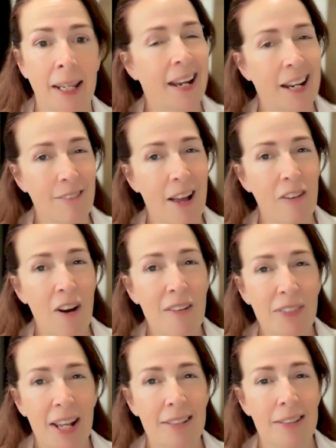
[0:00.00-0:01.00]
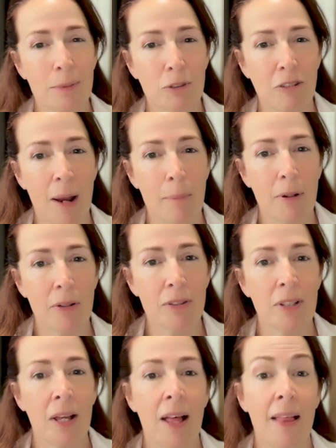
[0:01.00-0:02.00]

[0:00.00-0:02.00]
And I'd rather have 10 subscribers